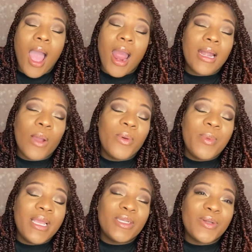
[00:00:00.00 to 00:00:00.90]
that would
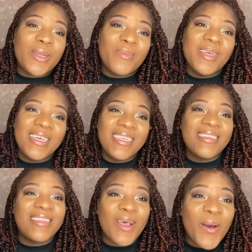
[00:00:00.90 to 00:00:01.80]
be a dream.
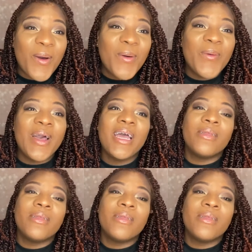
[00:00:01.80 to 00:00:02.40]
So